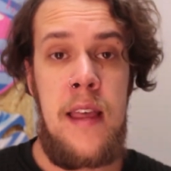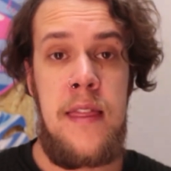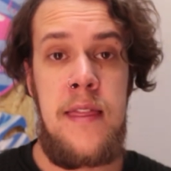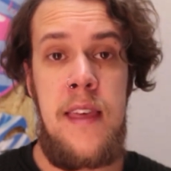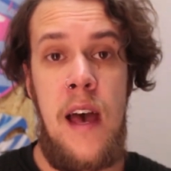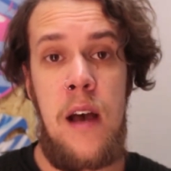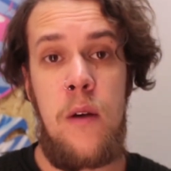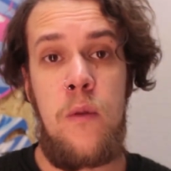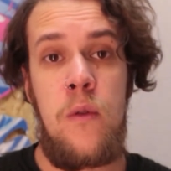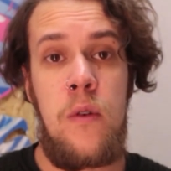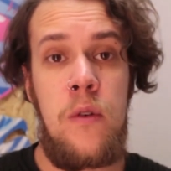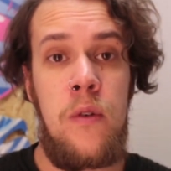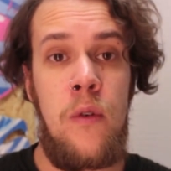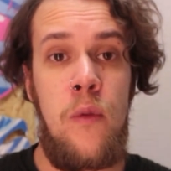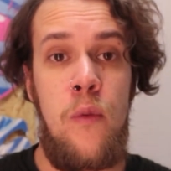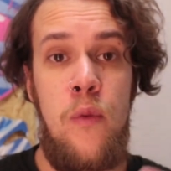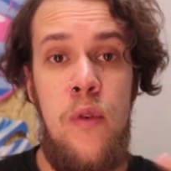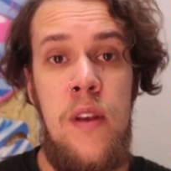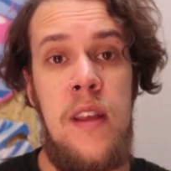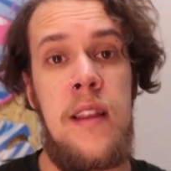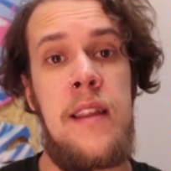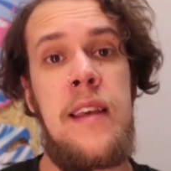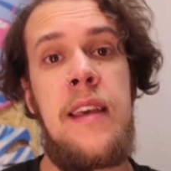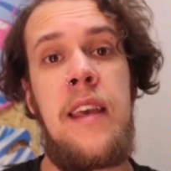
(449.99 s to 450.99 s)
That will
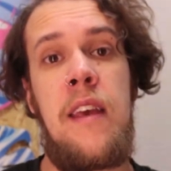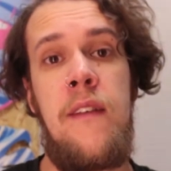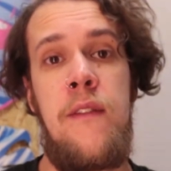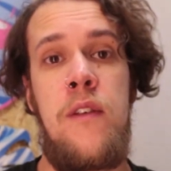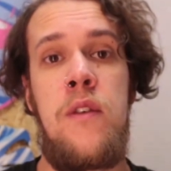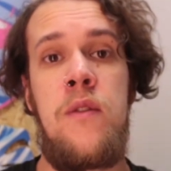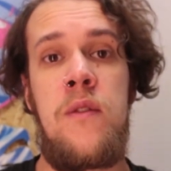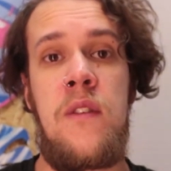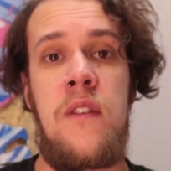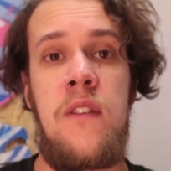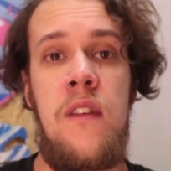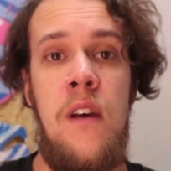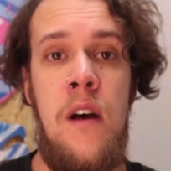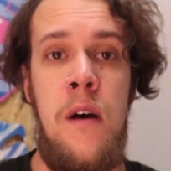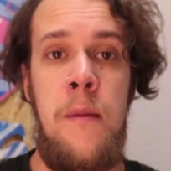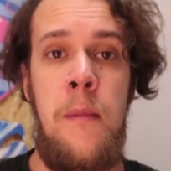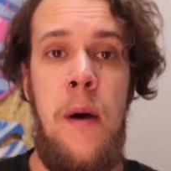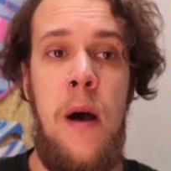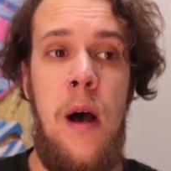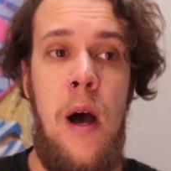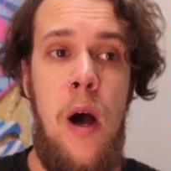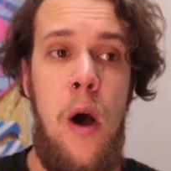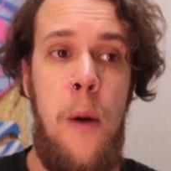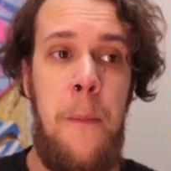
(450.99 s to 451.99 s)
really give you some